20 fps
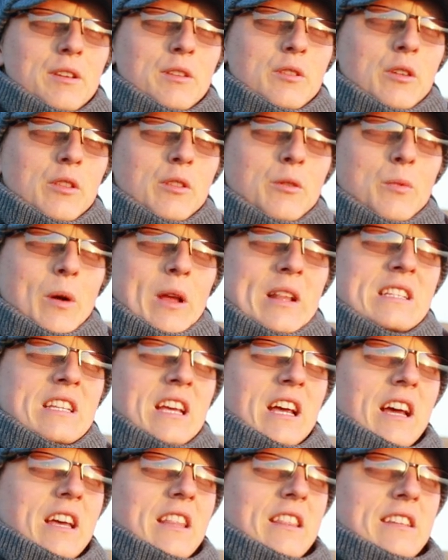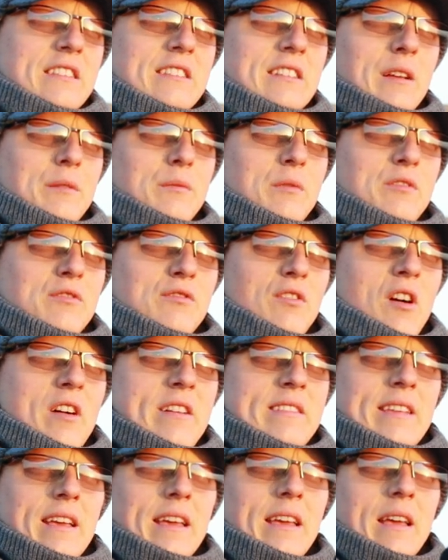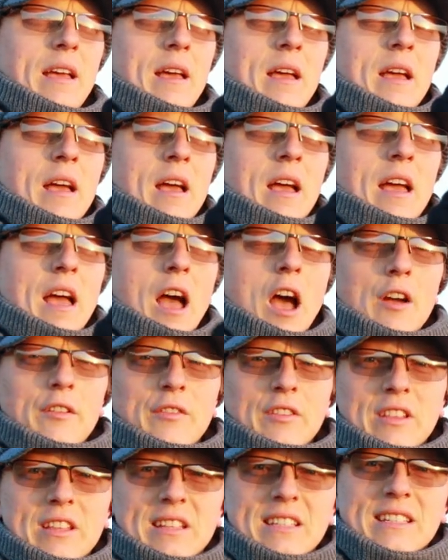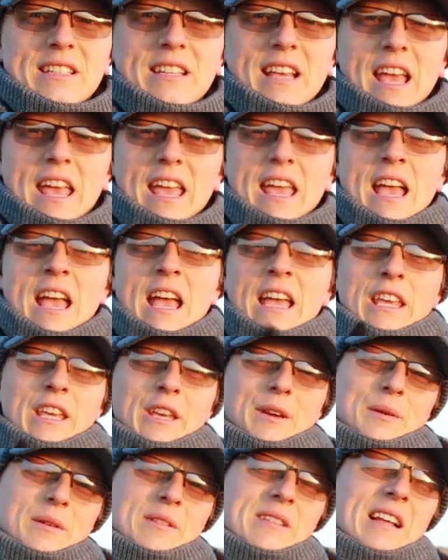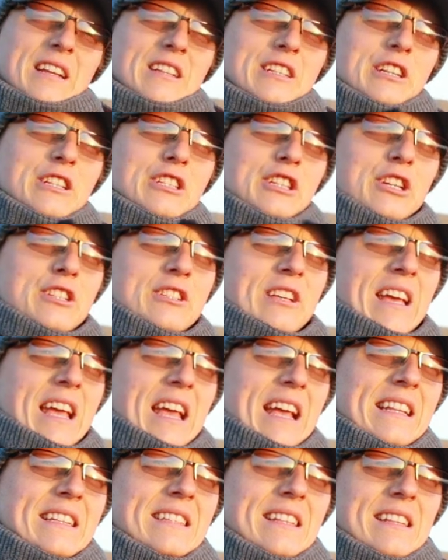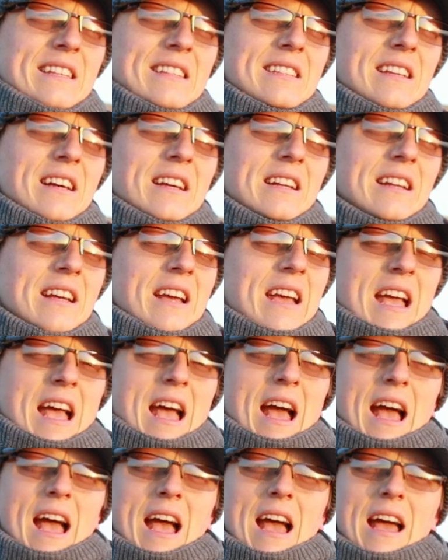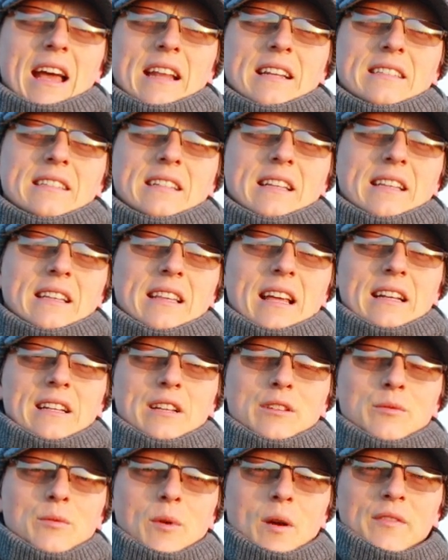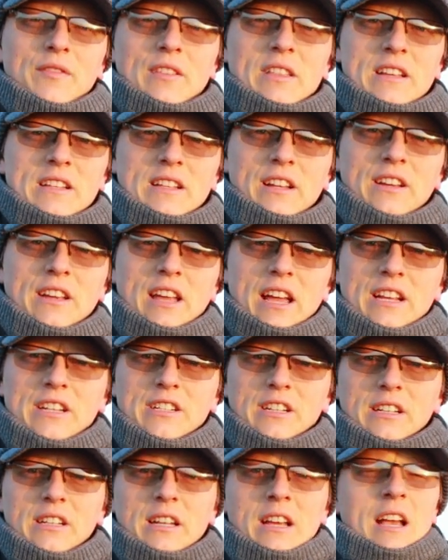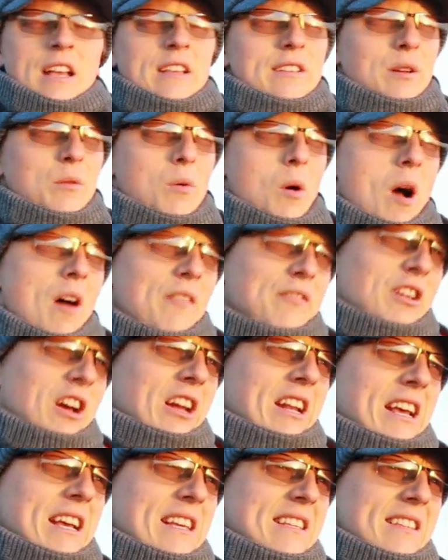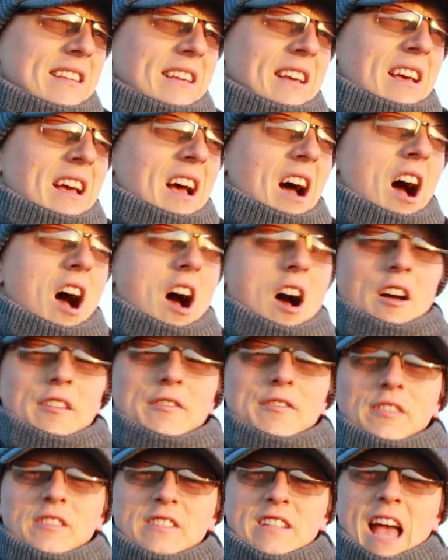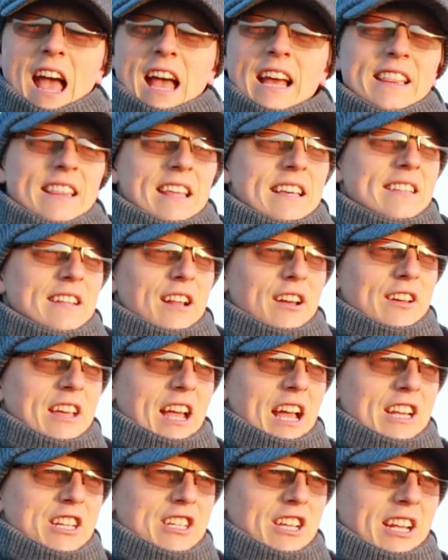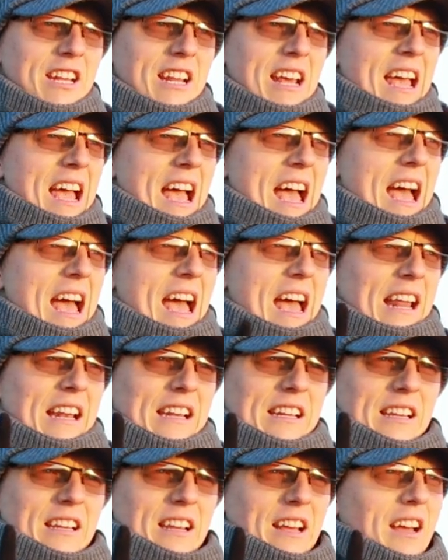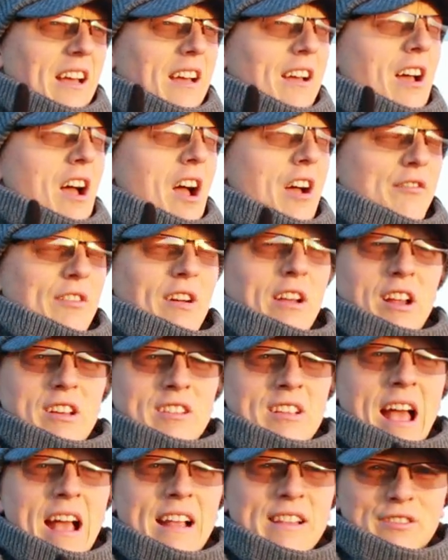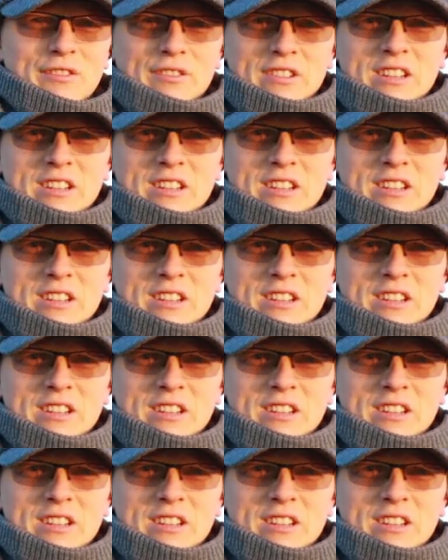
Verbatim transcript: it was in the winter, the sun was rising over the sea. You were essentially shooting into the sun, and that doesn't work for this location. So what I've done is I've tagged this location, and I realised I had to